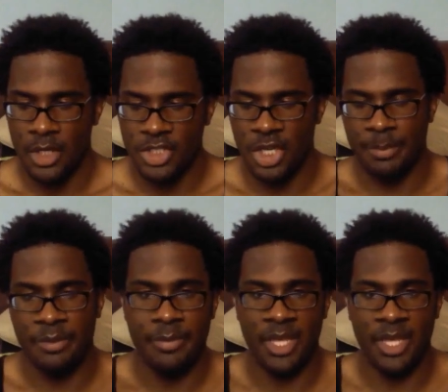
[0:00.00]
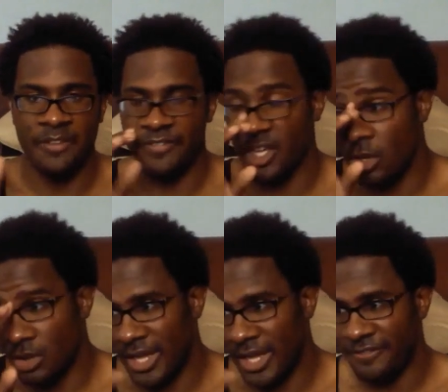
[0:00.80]
jump being
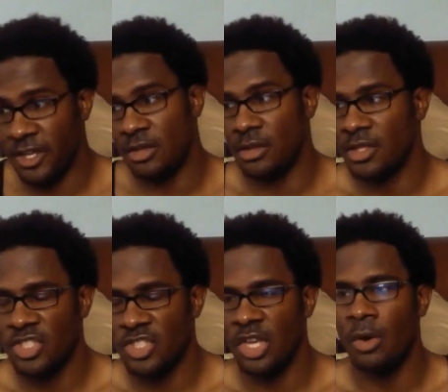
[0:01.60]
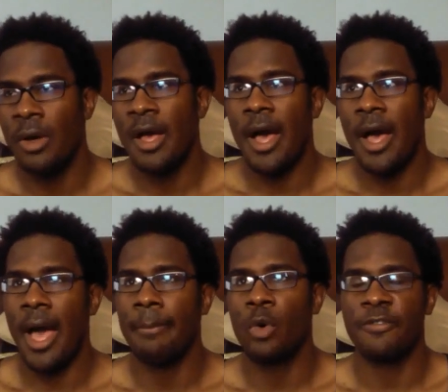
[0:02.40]
fickle, like fickle, so
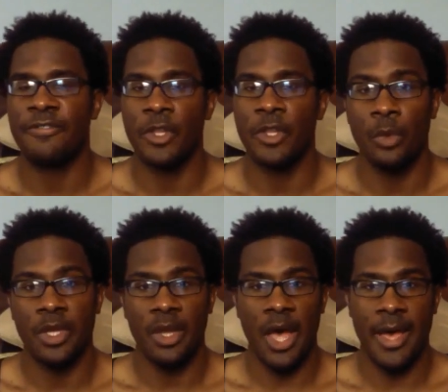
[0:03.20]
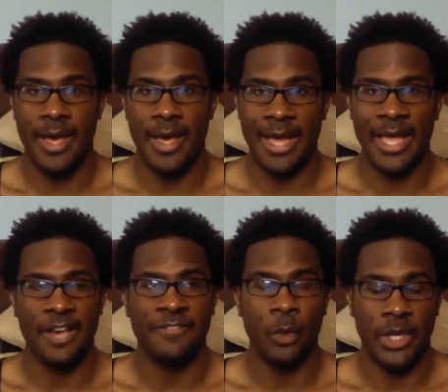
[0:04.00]
I'm more fluid. I, I
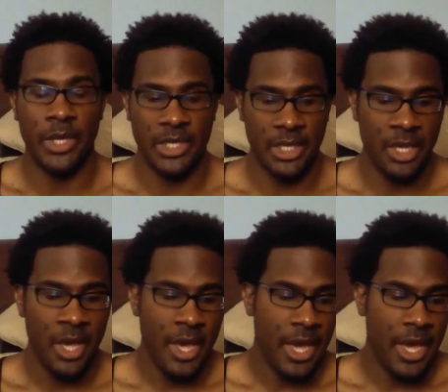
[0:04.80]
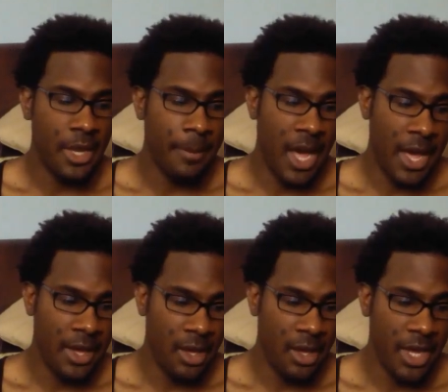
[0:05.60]
like a fluidity in
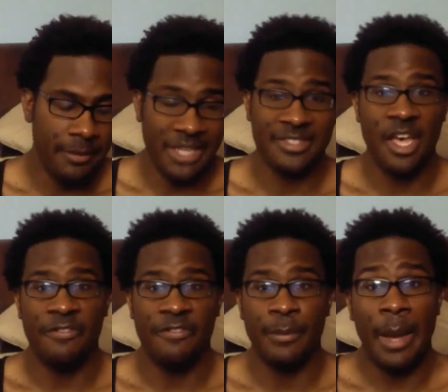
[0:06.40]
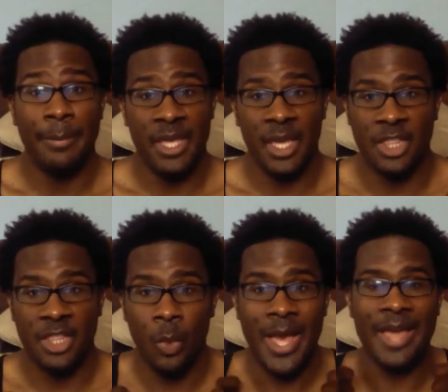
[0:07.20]
my in myself, in my being,
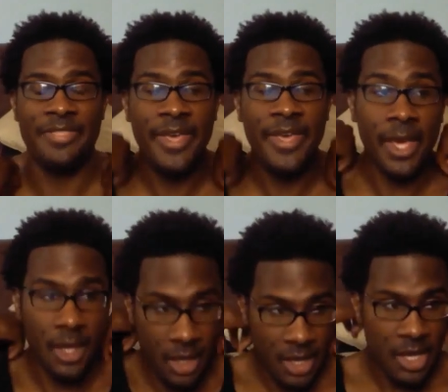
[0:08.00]
in the way I think.